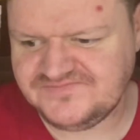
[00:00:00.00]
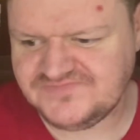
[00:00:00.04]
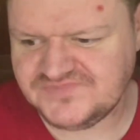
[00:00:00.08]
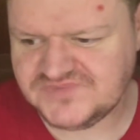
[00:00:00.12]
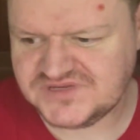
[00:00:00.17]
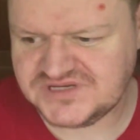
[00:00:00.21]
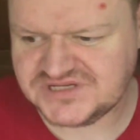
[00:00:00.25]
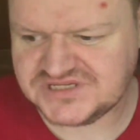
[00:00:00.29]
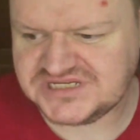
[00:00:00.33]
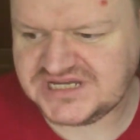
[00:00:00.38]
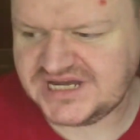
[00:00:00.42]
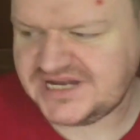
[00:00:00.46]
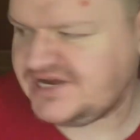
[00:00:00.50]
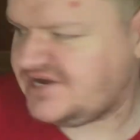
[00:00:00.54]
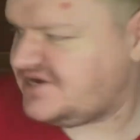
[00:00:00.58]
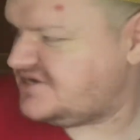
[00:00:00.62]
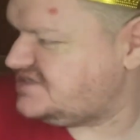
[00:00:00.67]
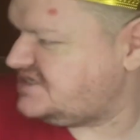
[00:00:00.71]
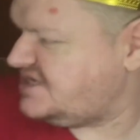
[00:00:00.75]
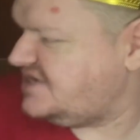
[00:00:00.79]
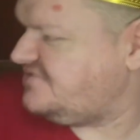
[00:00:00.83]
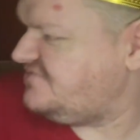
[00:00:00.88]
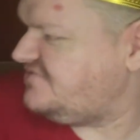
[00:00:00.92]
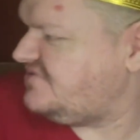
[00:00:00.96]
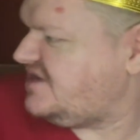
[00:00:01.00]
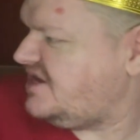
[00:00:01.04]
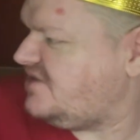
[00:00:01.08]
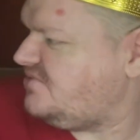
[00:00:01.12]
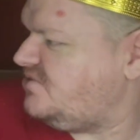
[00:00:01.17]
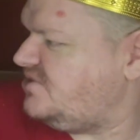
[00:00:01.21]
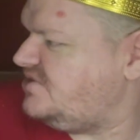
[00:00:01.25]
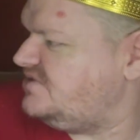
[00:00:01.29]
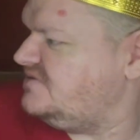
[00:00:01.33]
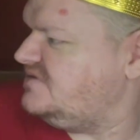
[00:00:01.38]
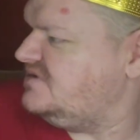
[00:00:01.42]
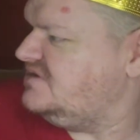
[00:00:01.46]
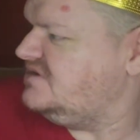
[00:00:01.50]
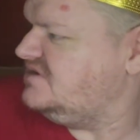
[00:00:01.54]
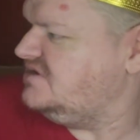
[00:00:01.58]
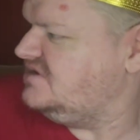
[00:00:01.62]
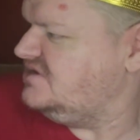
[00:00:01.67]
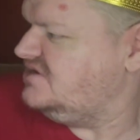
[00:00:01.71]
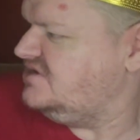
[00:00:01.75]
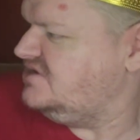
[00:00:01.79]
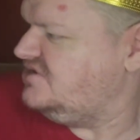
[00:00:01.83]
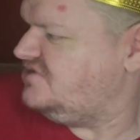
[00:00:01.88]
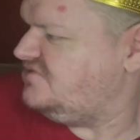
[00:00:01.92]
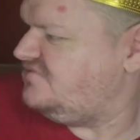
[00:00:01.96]
So 10 out of 10 for that one.
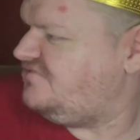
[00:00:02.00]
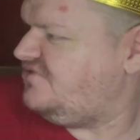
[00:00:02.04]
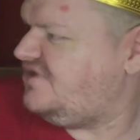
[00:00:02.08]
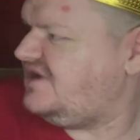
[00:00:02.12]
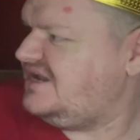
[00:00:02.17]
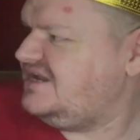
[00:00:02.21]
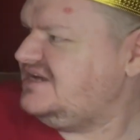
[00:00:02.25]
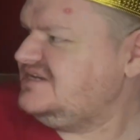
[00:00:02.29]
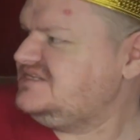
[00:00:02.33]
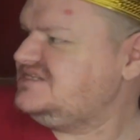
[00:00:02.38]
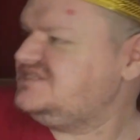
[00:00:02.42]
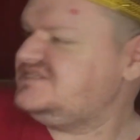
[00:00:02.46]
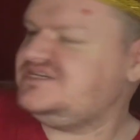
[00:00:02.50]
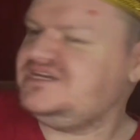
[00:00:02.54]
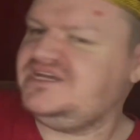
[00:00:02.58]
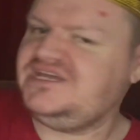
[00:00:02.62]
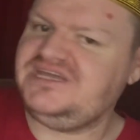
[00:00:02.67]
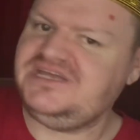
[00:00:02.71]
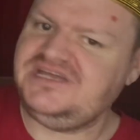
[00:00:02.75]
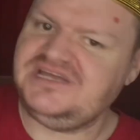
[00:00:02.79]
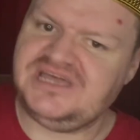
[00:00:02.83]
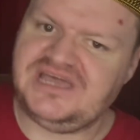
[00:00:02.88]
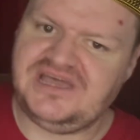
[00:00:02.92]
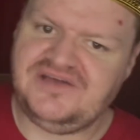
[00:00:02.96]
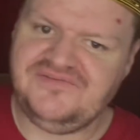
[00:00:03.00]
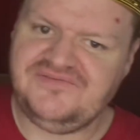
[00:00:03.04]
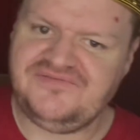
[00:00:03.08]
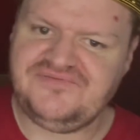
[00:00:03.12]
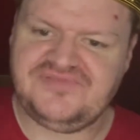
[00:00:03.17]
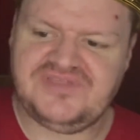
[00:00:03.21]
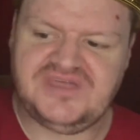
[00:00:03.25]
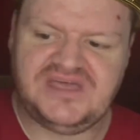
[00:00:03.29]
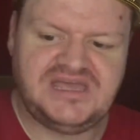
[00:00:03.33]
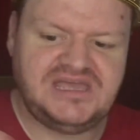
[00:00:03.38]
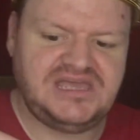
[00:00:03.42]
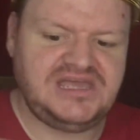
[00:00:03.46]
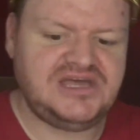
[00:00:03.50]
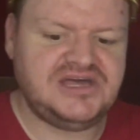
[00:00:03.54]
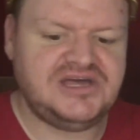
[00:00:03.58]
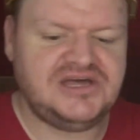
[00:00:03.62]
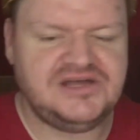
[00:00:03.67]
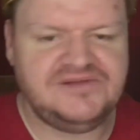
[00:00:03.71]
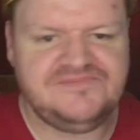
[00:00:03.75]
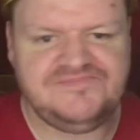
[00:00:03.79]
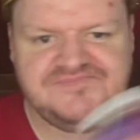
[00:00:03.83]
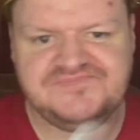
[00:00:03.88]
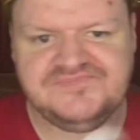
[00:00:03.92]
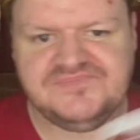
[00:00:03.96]
Right, let's see if the... Uh,
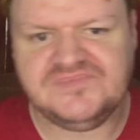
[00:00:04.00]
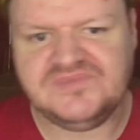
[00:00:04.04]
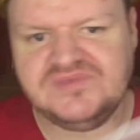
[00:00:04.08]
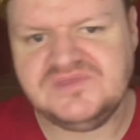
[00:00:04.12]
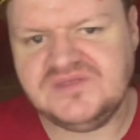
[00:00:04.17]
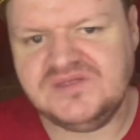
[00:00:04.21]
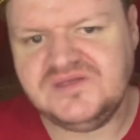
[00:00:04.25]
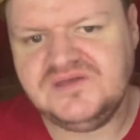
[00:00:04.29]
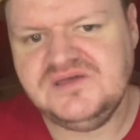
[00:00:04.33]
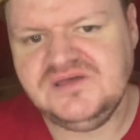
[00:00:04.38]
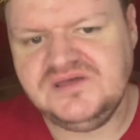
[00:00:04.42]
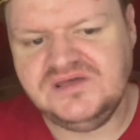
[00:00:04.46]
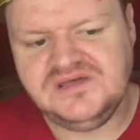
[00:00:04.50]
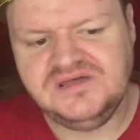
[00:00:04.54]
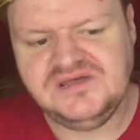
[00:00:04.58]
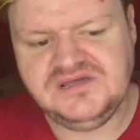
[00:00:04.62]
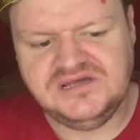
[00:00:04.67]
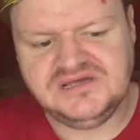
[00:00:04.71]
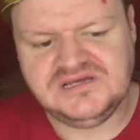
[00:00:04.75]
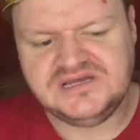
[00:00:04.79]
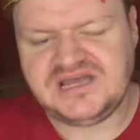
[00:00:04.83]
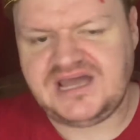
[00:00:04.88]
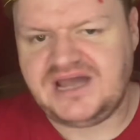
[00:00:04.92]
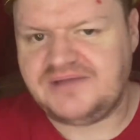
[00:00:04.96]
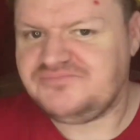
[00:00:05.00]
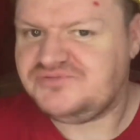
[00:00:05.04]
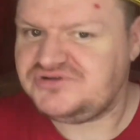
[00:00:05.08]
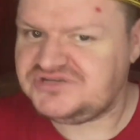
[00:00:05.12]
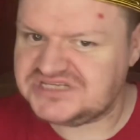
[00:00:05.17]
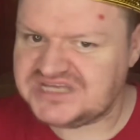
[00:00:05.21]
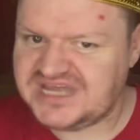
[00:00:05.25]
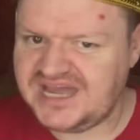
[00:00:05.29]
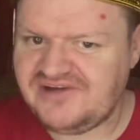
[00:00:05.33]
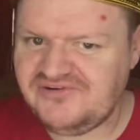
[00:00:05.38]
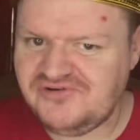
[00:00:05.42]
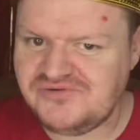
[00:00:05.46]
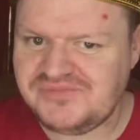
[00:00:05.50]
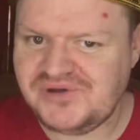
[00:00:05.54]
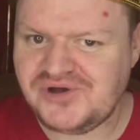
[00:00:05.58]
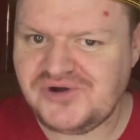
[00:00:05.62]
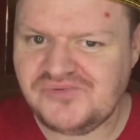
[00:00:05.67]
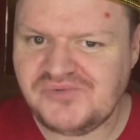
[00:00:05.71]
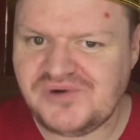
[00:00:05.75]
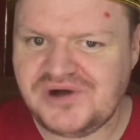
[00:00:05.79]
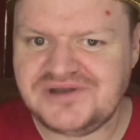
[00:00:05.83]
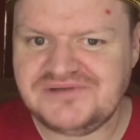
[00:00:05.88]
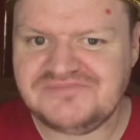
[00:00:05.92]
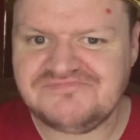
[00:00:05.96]
Cadbury's caramel
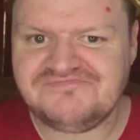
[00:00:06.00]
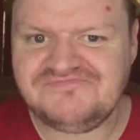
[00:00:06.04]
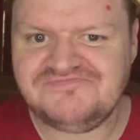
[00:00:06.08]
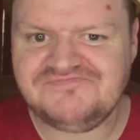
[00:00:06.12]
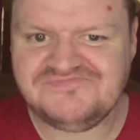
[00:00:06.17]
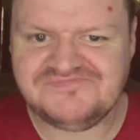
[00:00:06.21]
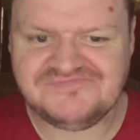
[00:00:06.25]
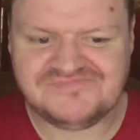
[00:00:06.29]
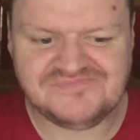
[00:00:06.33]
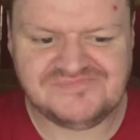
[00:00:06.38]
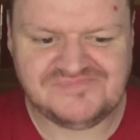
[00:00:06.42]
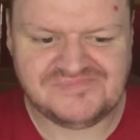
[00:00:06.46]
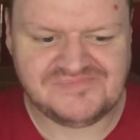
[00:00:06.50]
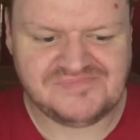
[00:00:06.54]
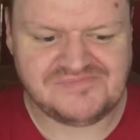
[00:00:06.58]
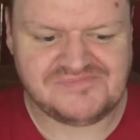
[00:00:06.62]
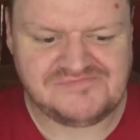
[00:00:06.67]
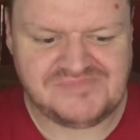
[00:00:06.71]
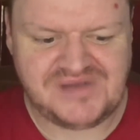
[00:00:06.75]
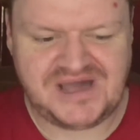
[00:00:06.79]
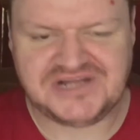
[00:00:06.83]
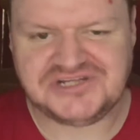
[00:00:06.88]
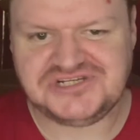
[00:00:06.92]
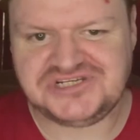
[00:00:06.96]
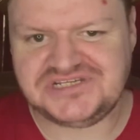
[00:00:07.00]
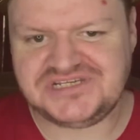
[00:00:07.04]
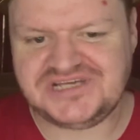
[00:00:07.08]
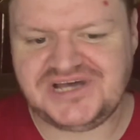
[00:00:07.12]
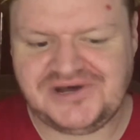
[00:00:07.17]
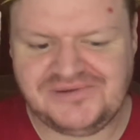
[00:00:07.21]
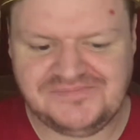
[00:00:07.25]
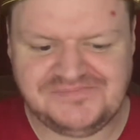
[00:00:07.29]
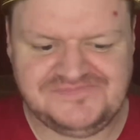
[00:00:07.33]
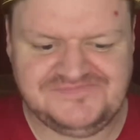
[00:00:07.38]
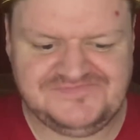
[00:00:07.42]
one matches up.